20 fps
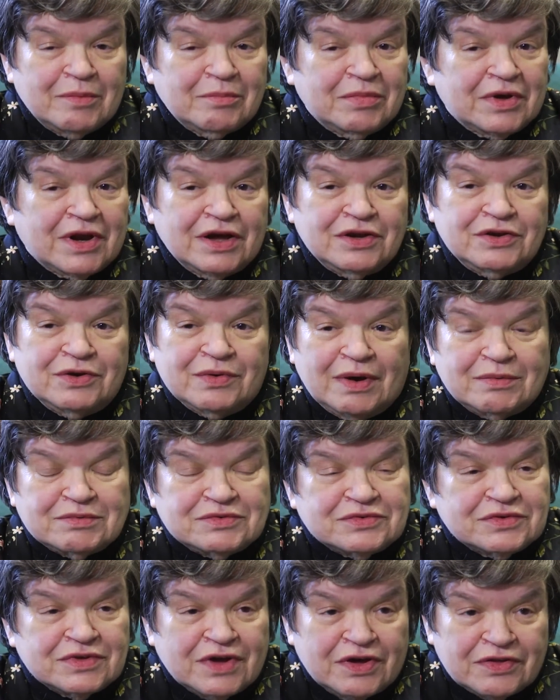but I knew
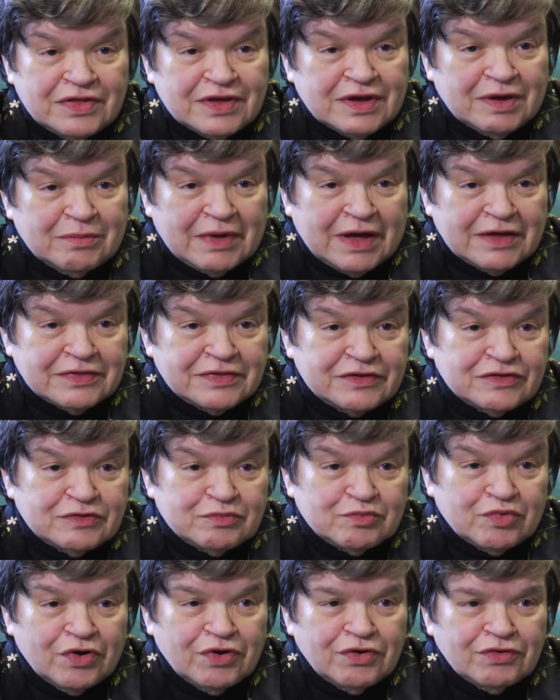absolutely nothing about this
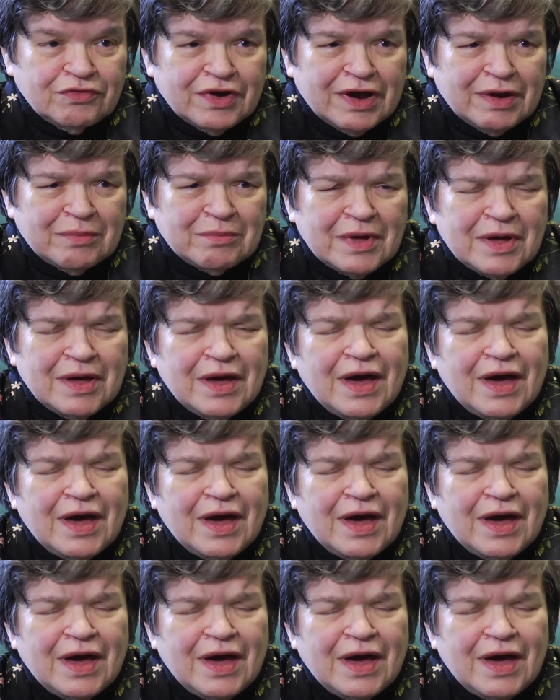program.